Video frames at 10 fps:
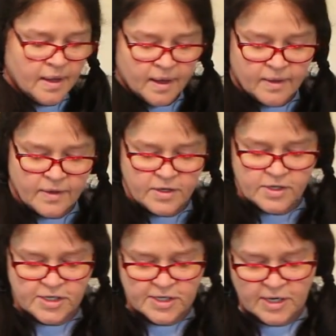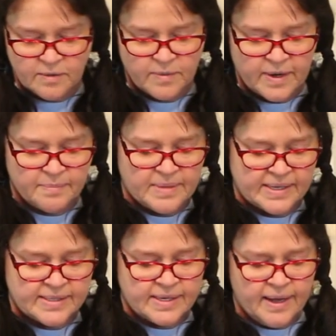and then you're just going to want to
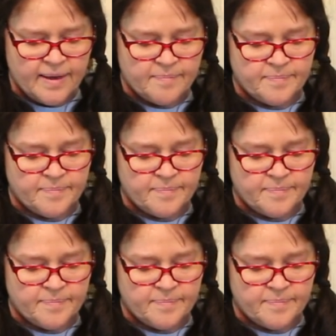mix it up.